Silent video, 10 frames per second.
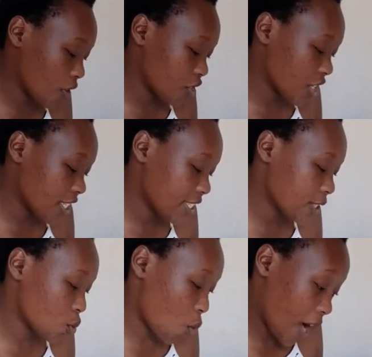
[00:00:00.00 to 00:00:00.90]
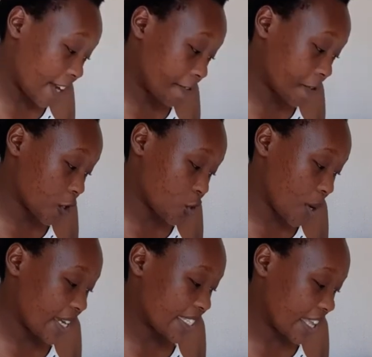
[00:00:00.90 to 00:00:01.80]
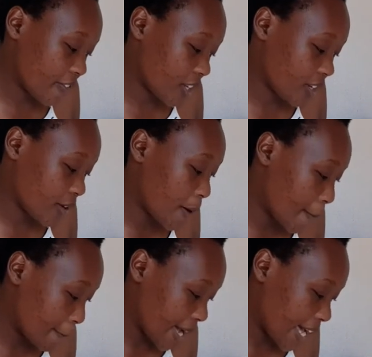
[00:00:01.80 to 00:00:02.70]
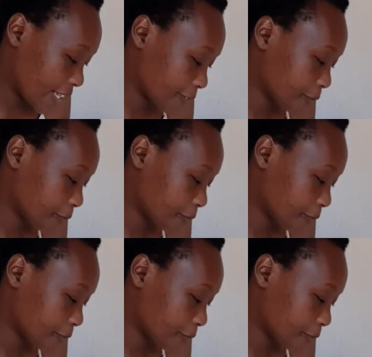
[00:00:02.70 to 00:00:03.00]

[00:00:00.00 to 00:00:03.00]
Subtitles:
Genesis 1 verse 27. Bar.